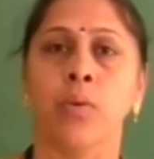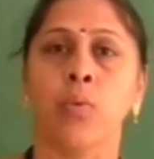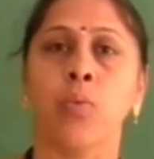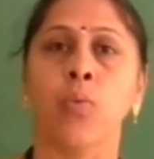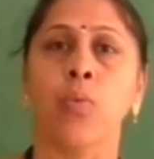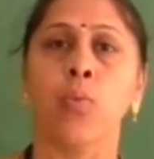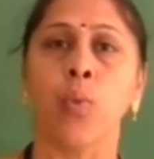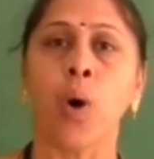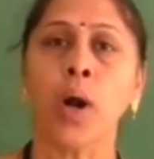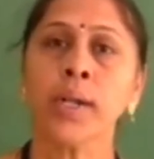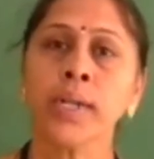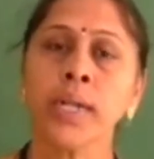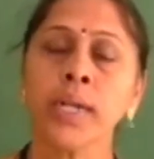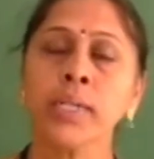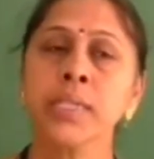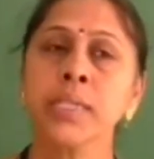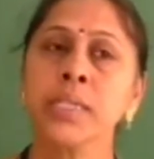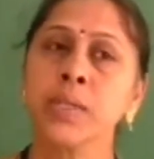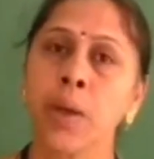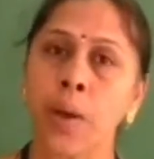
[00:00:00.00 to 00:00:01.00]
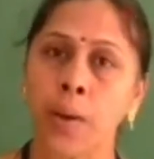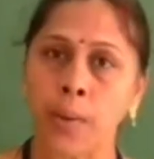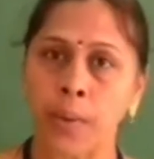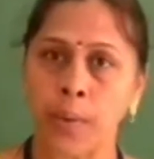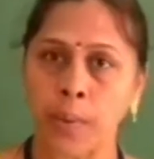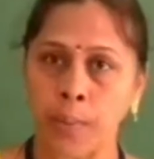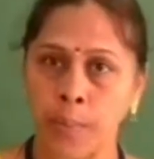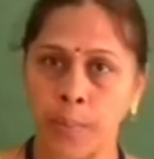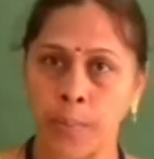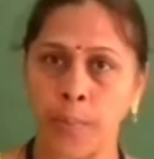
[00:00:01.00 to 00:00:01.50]
what is
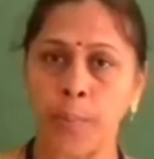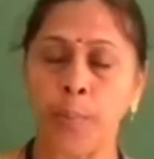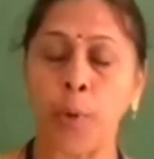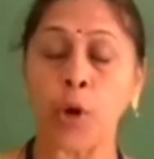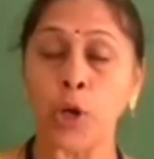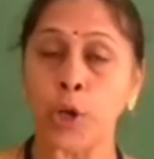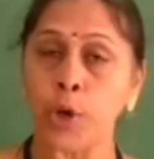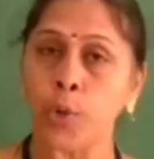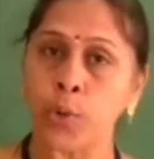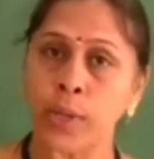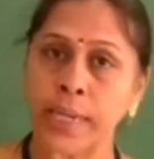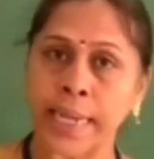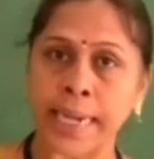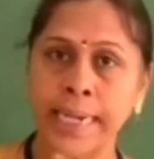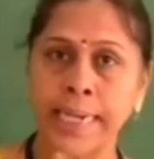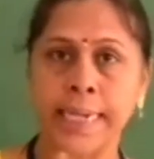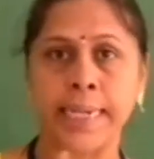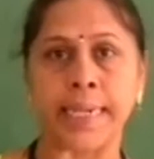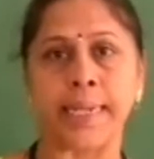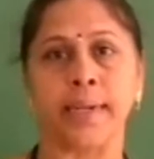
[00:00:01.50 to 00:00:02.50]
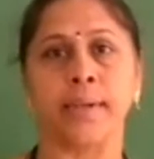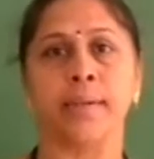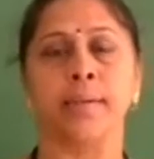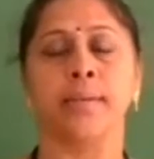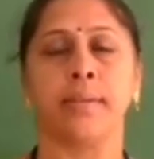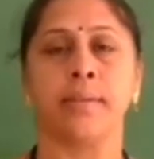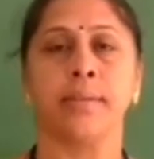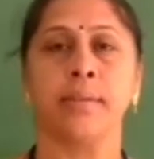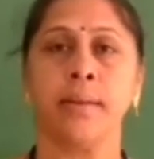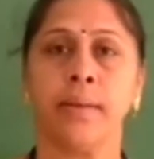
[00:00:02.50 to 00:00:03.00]
pollutant,
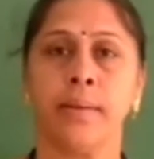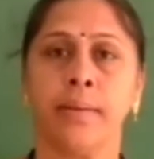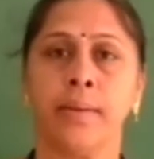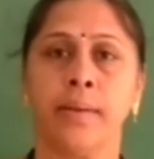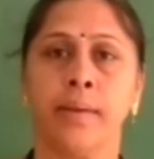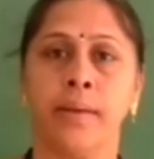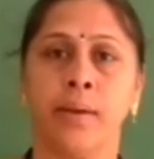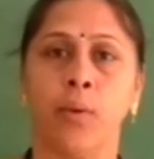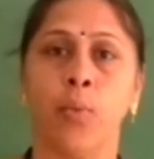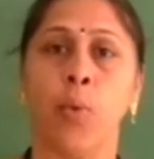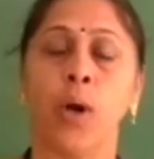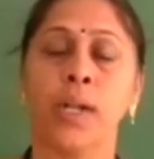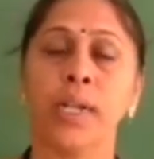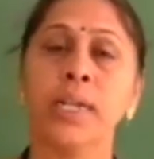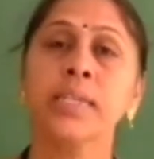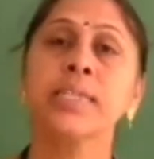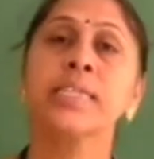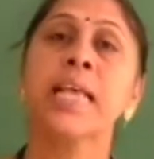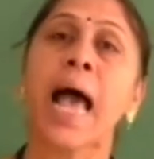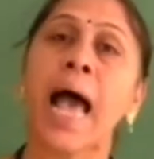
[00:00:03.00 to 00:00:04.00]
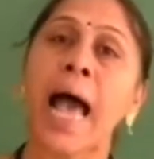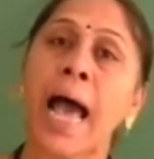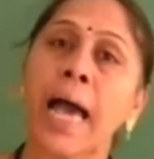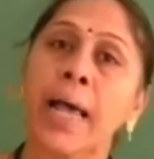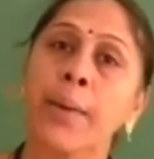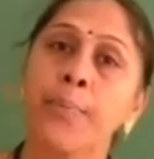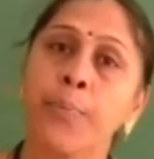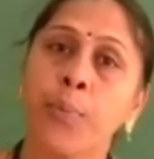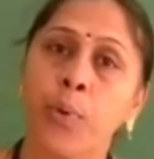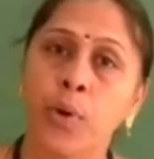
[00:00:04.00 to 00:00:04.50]
what is
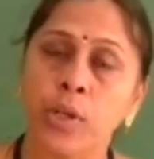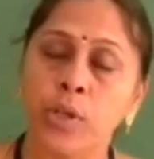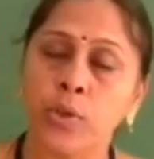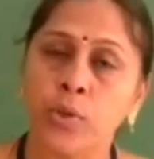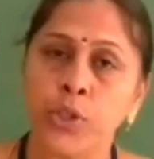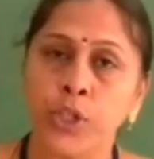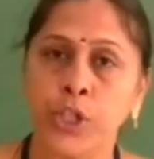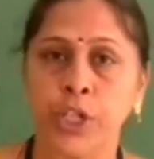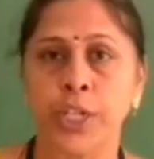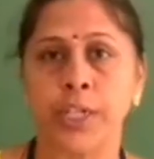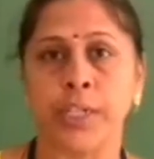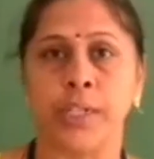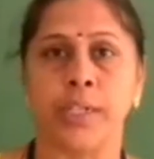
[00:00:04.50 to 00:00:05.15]
air pollution,